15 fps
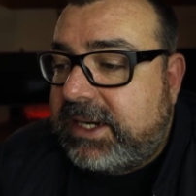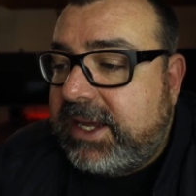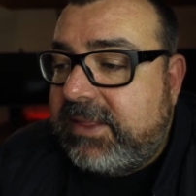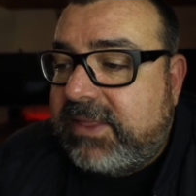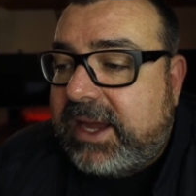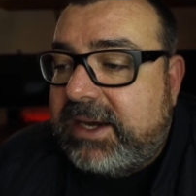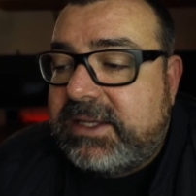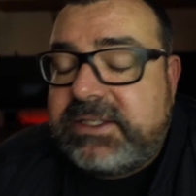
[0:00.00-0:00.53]

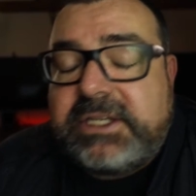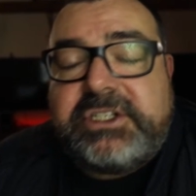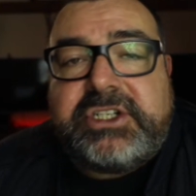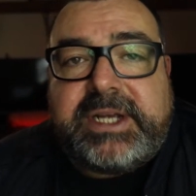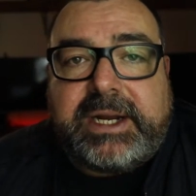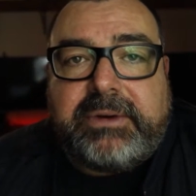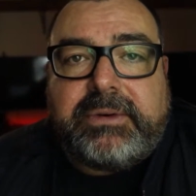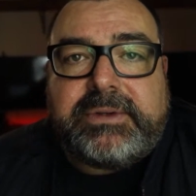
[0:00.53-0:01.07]
That is a
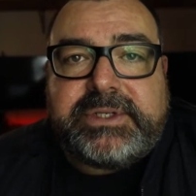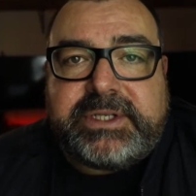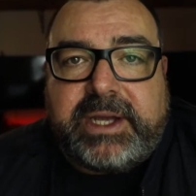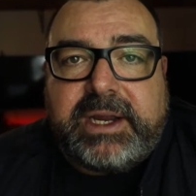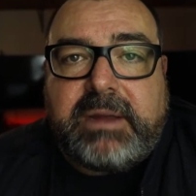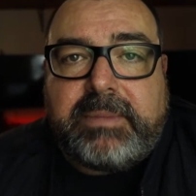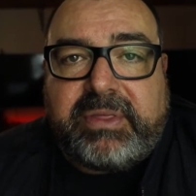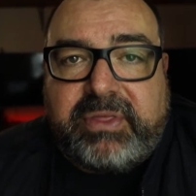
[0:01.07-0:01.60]
general
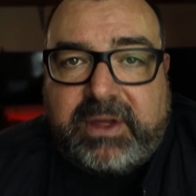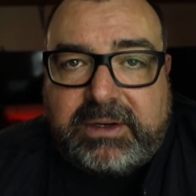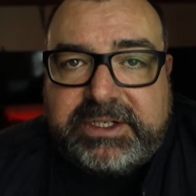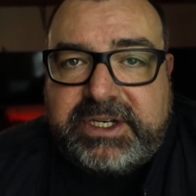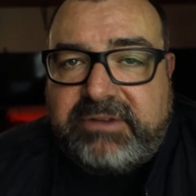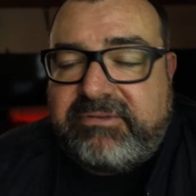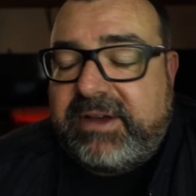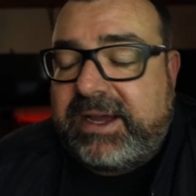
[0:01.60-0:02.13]

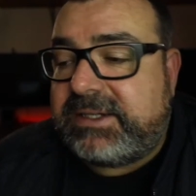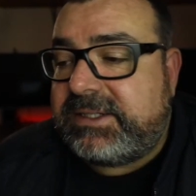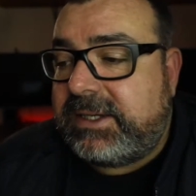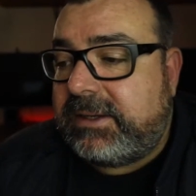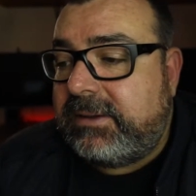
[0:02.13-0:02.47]
psychopathology factor.